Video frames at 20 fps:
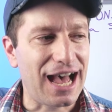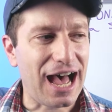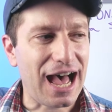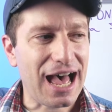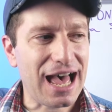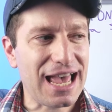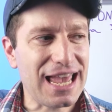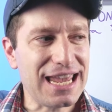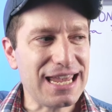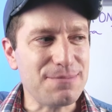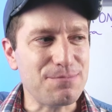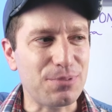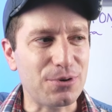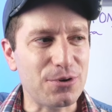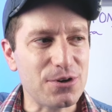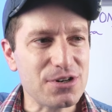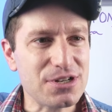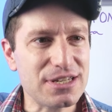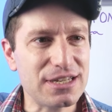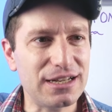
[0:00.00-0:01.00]
I
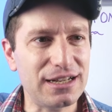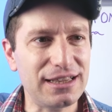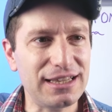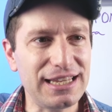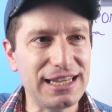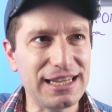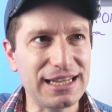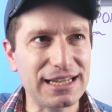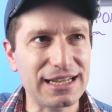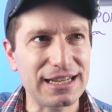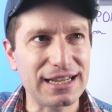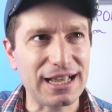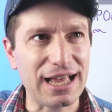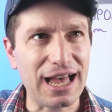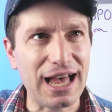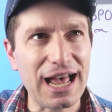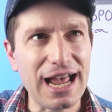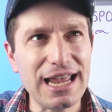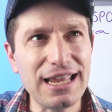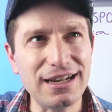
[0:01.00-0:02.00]
personally
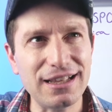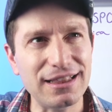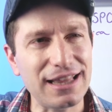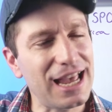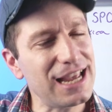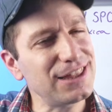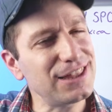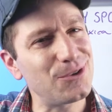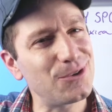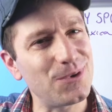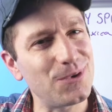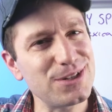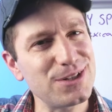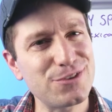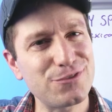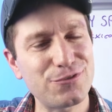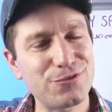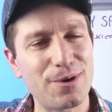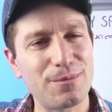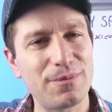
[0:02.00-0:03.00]
kind of like the
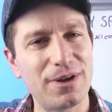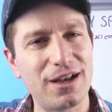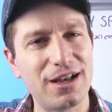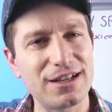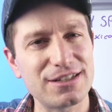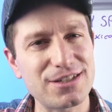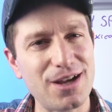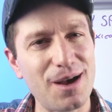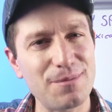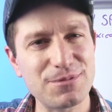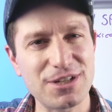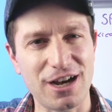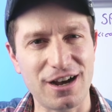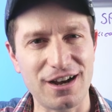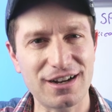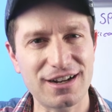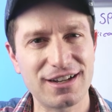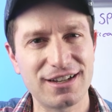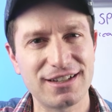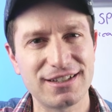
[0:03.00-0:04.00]
ones from
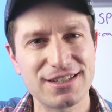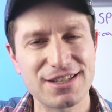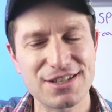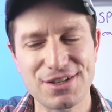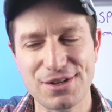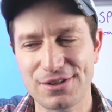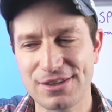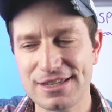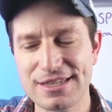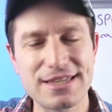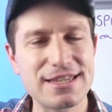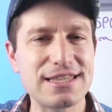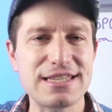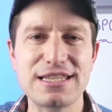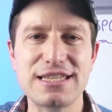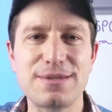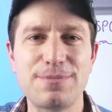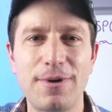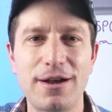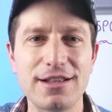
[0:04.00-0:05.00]
TomTalk. So this
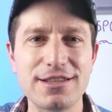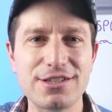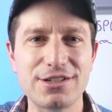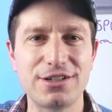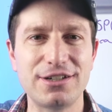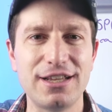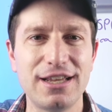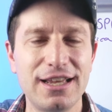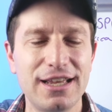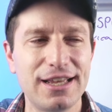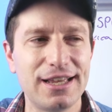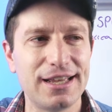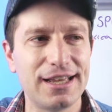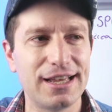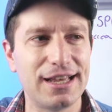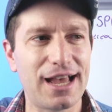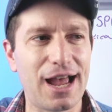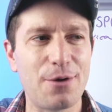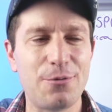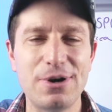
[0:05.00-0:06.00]
isn't sponsored.
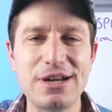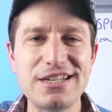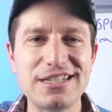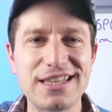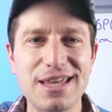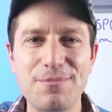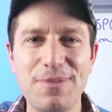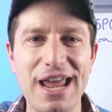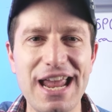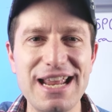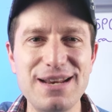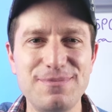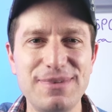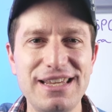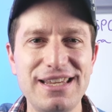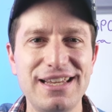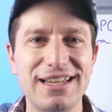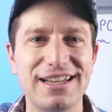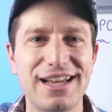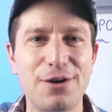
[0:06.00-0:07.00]
I wish they paid
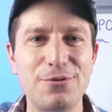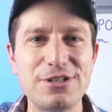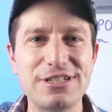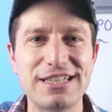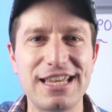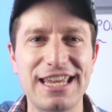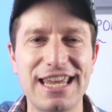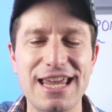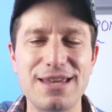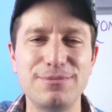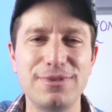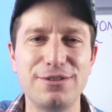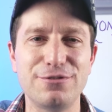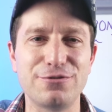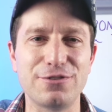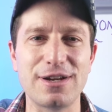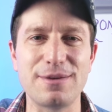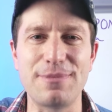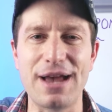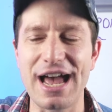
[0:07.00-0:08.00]
me. I wish they gave me
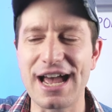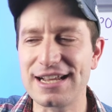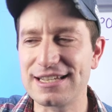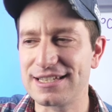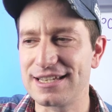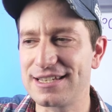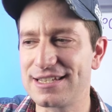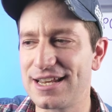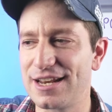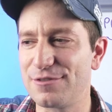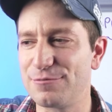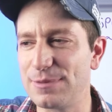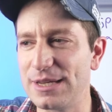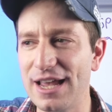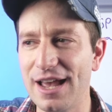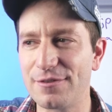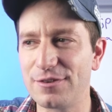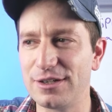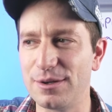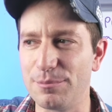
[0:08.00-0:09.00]
free bags instead of me
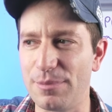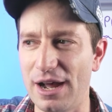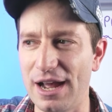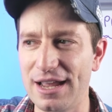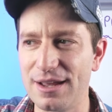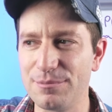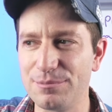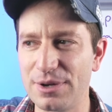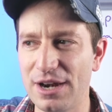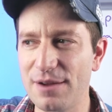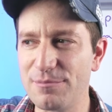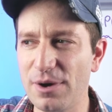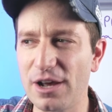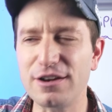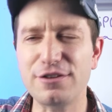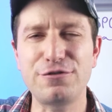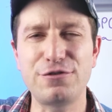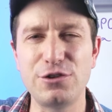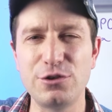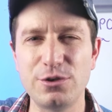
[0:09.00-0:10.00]
having to buy them. But I
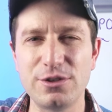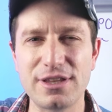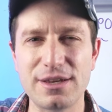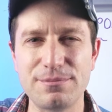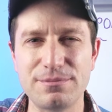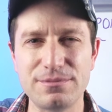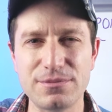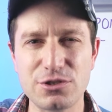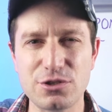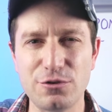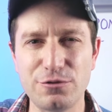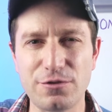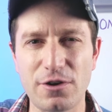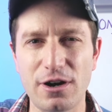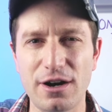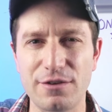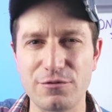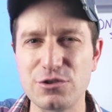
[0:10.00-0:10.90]
bought a few of them so far.